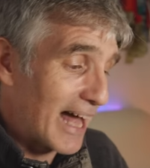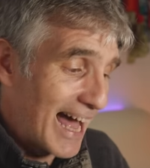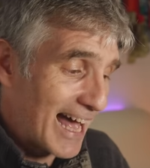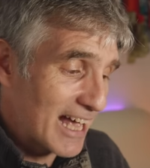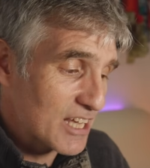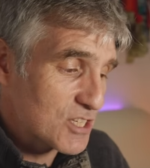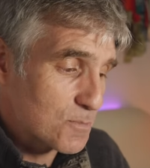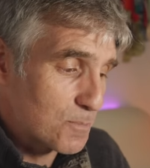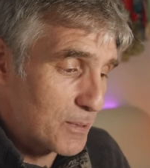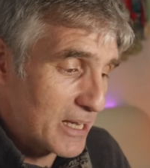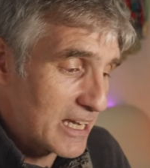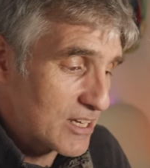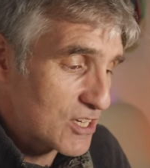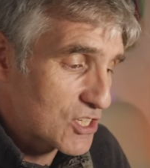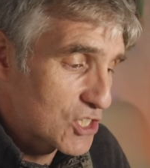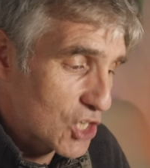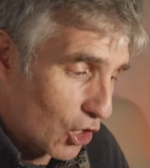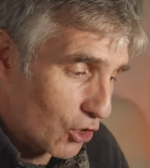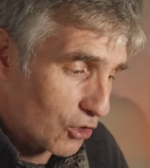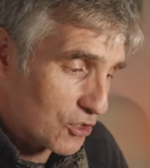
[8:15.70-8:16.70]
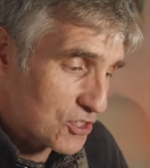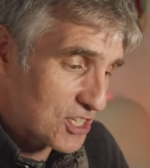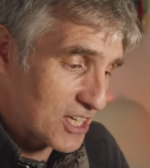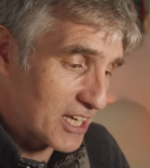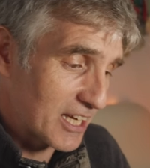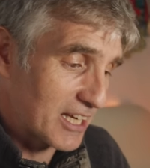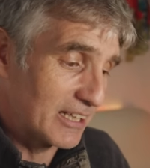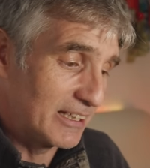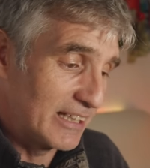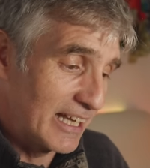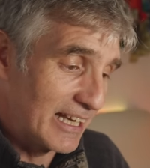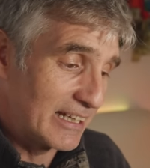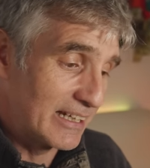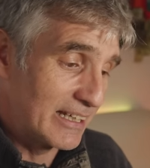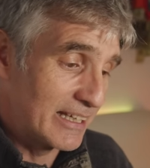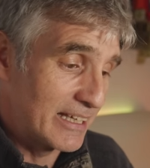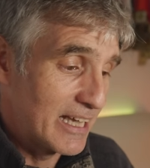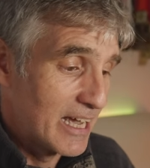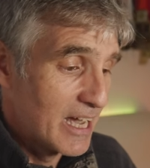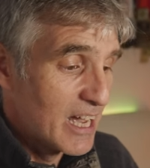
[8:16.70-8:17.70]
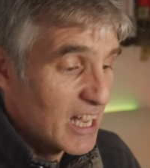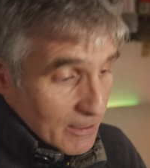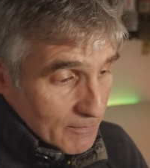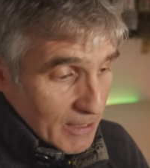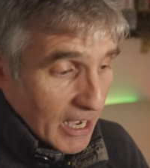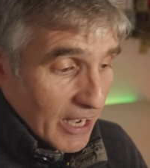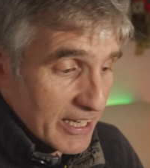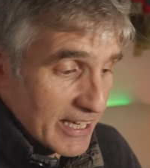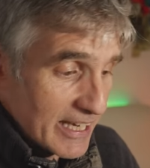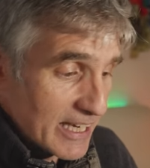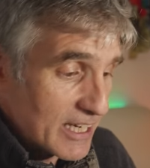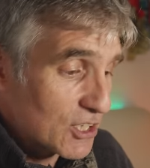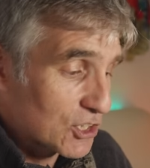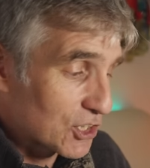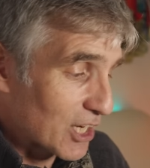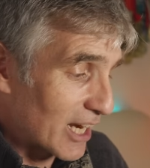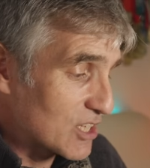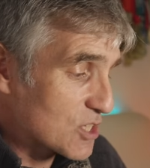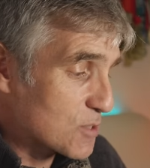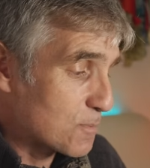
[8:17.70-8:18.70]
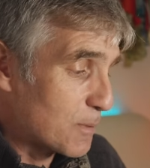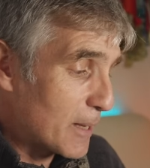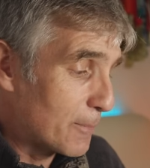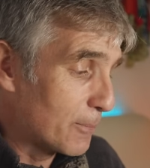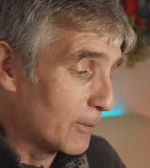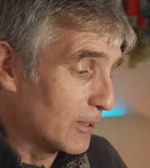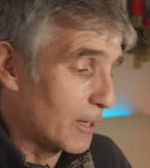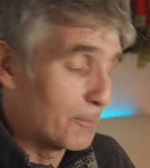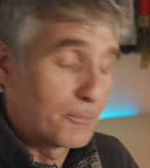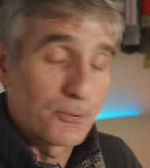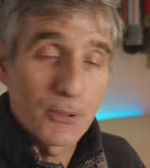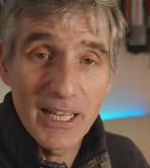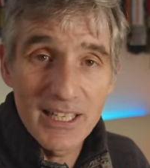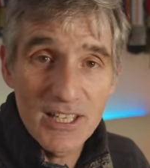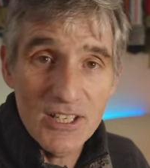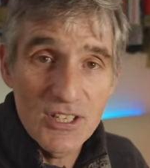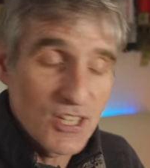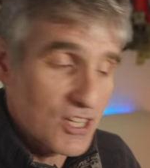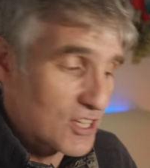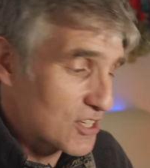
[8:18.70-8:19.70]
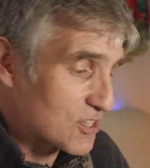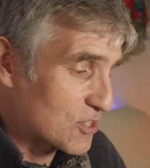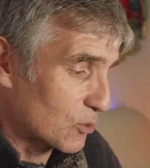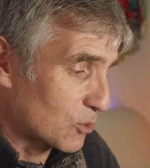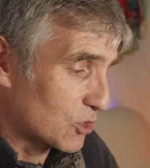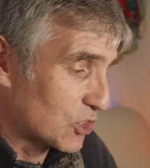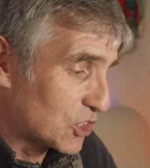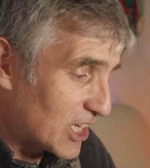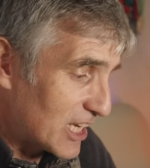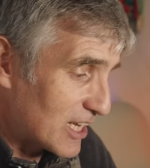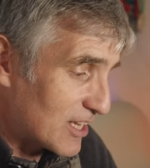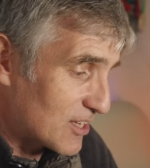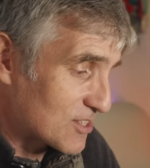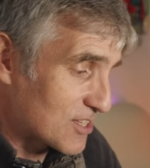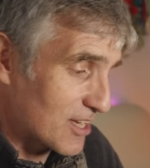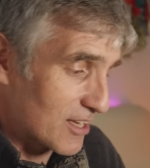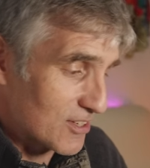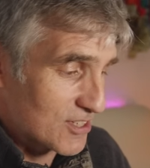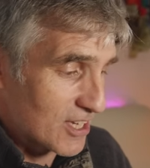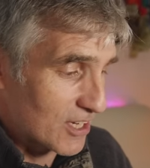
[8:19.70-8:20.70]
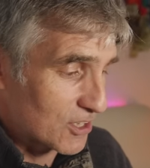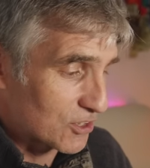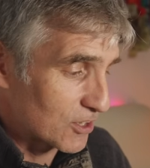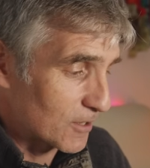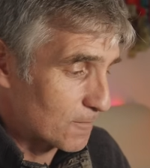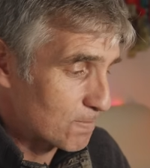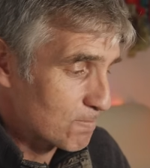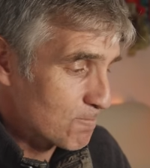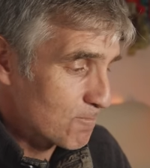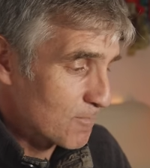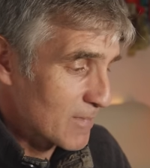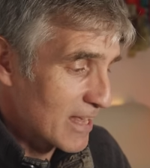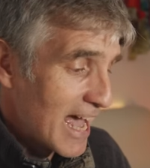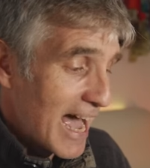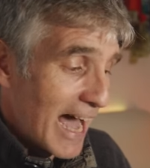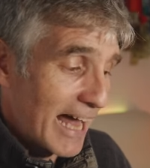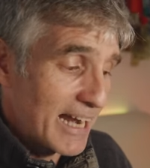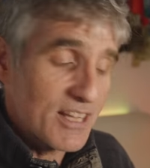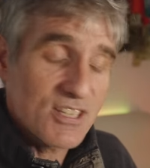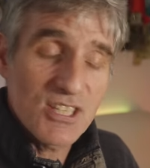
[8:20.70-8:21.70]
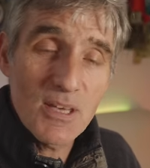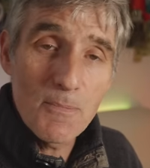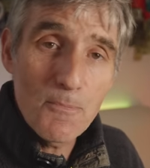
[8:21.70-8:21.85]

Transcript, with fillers: has been toxic lately, that is trans people are predators or cheats, et cetera, and it's